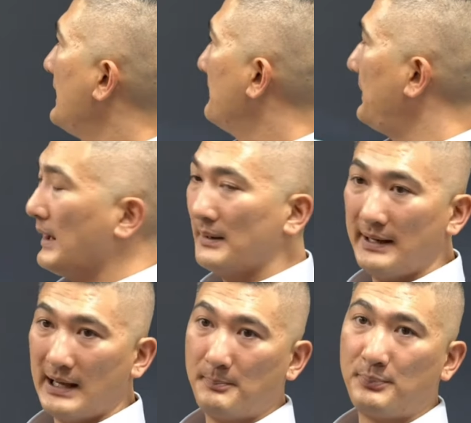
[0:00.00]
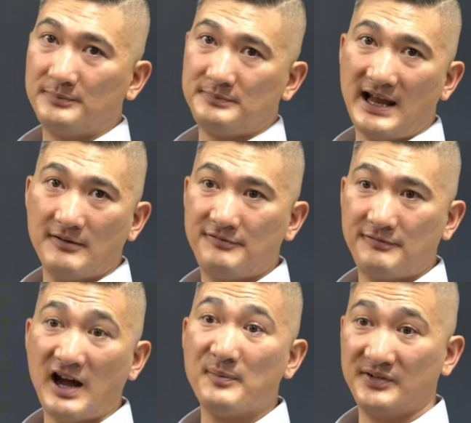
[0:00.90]
But I'll put down
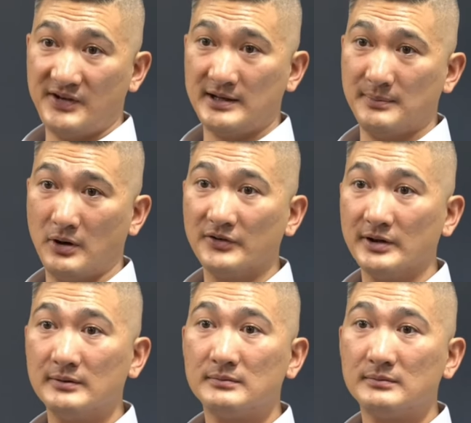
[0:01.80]
5% deposit.